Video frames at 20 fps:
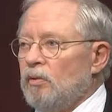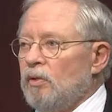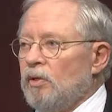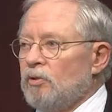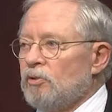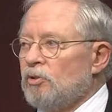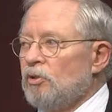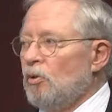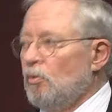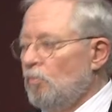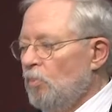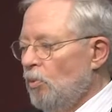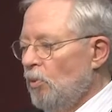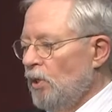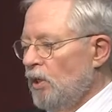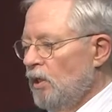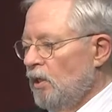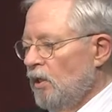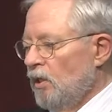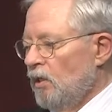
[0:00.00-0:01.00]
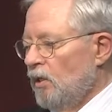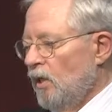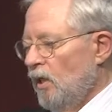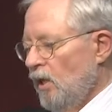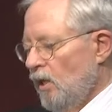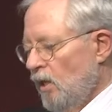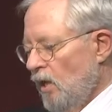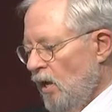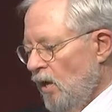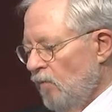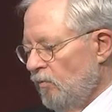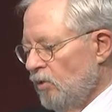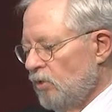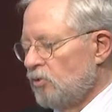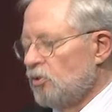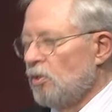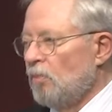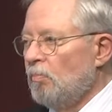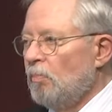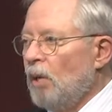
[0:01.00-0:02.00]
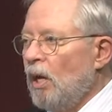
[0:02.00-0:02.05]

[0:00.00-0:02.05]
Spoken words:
there's no point in having some